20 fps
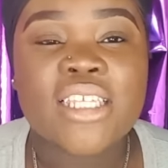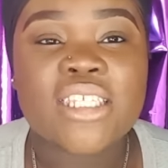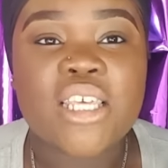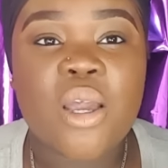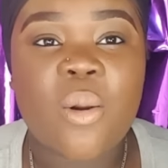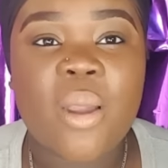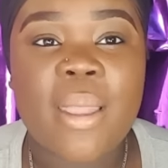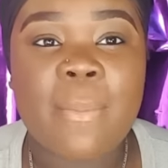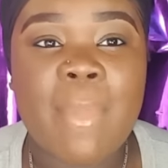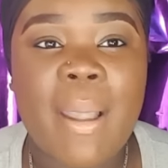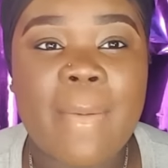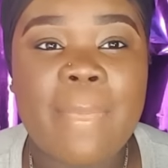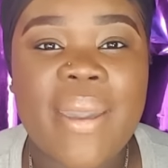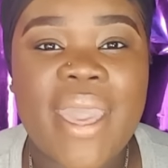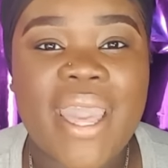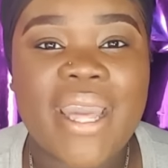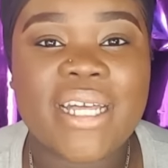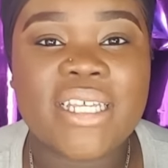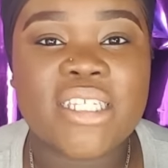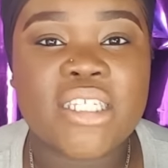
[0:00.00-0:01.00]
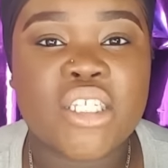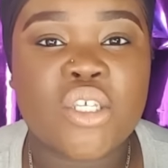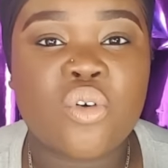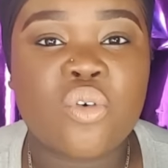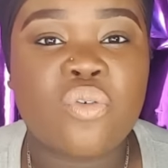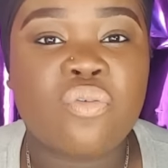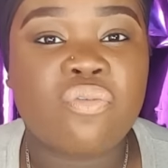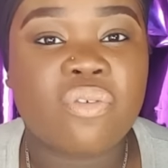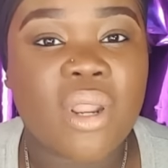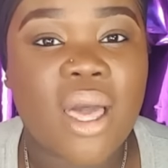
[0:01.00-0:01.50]
So in my past
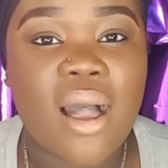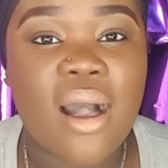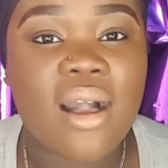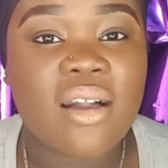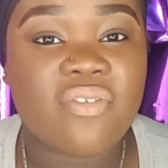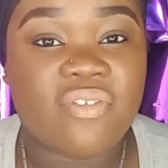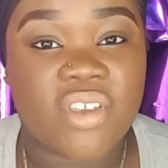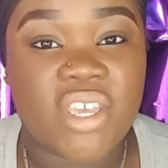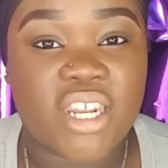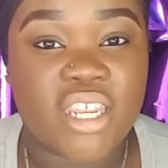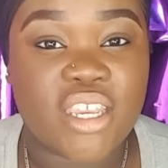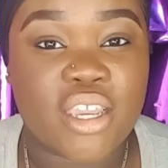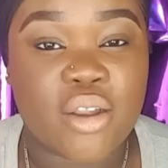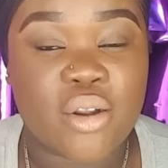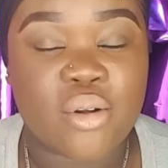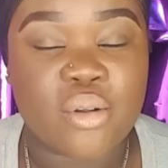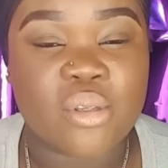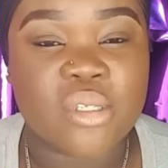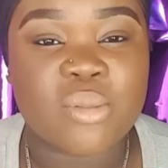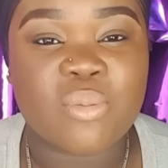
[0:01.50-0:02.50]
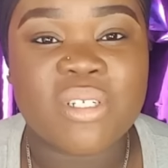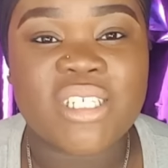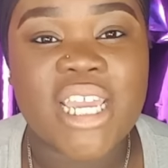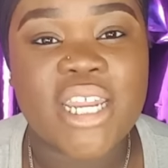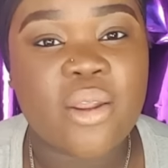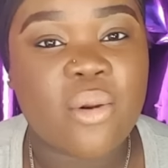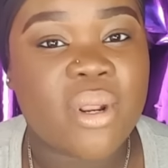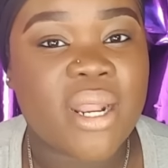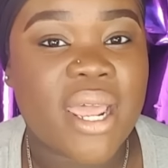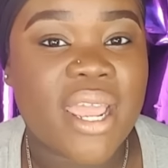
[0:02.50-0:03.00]
two vlog videos, which I
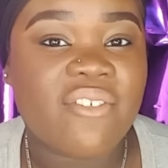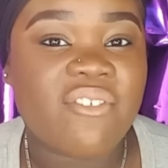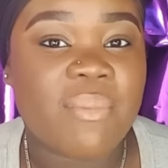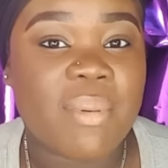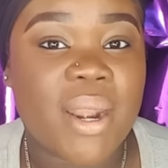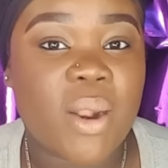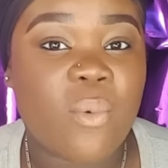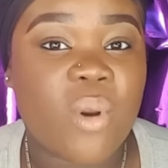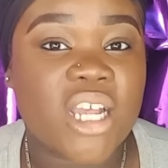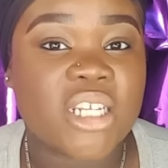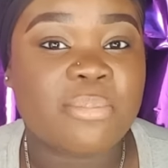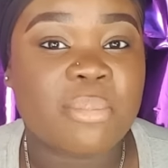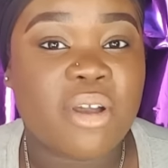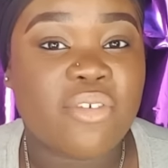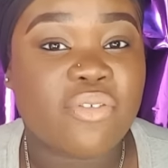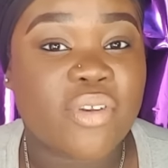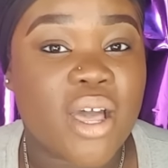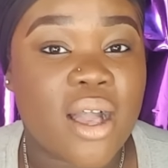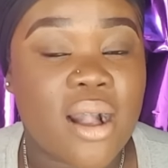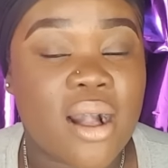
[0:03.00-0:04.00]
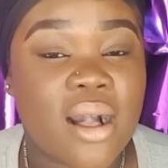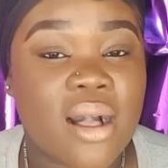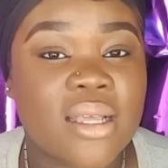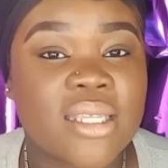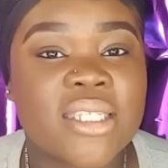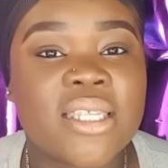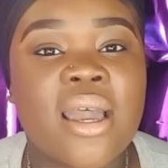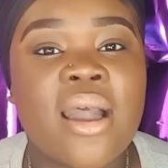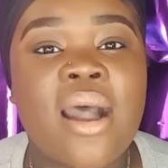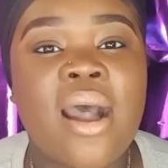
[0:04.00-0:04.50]
know not everybody watch my
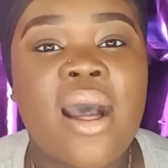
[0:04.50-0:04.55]
vlogs,